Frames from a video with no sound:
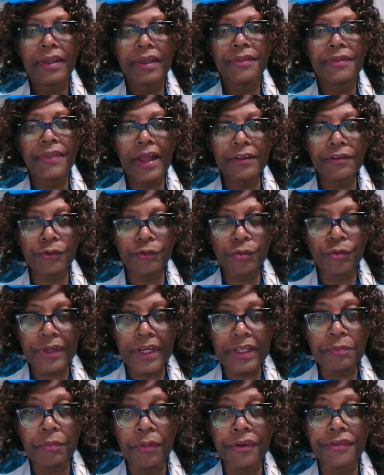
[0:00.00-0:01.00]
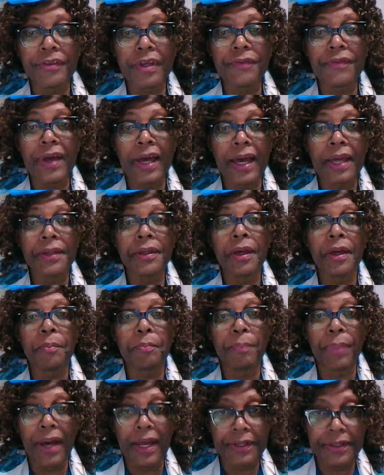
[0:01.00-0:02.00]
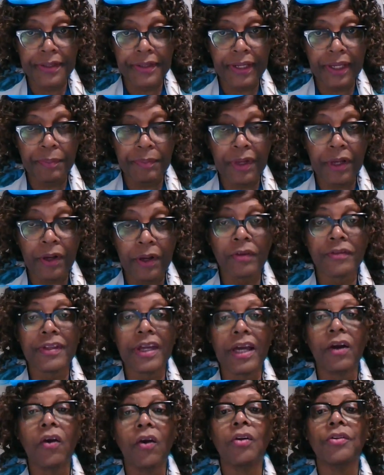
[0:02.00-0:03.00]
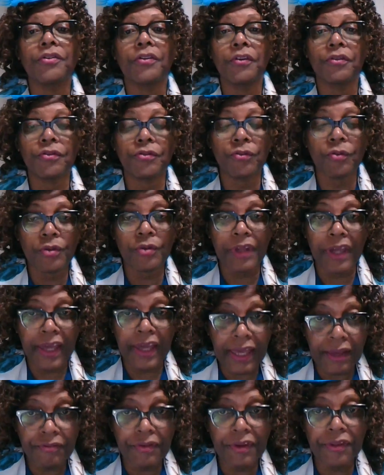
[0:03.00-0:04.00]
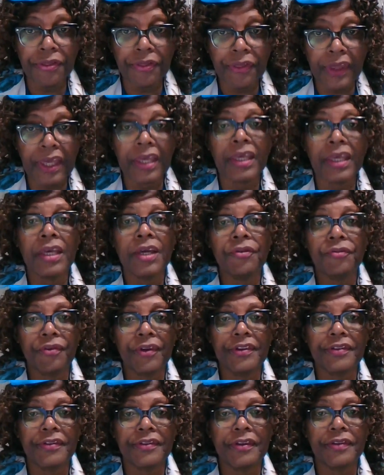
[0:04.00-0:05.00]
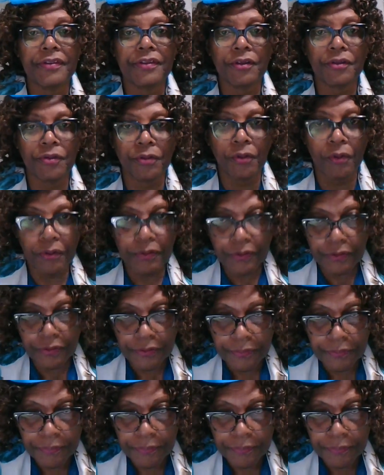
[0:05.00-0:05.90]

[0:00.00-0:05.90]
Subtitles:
that student must have had a bad day because I understood everything Francisca taught.